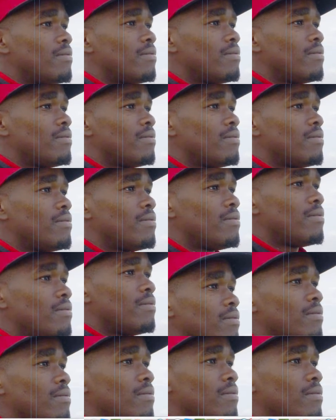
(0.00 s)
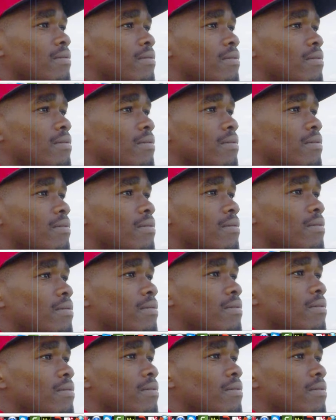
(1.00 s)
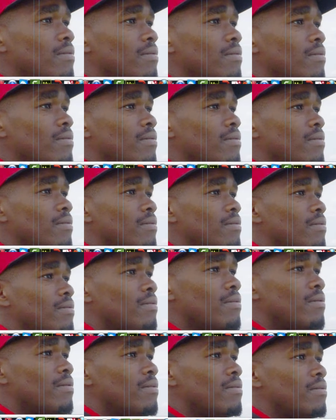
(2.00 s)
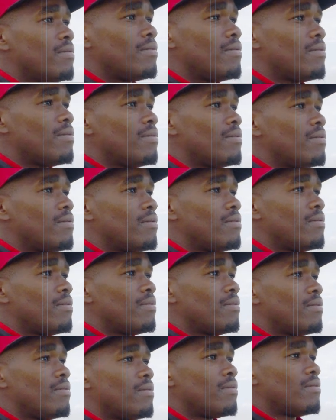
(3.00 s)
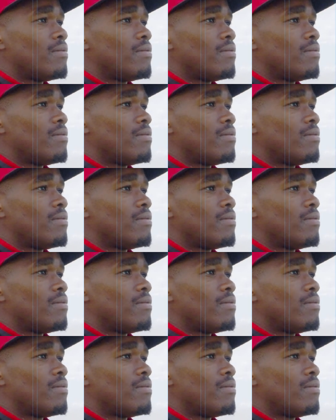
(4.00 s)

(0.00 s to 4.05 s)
probably better for this type of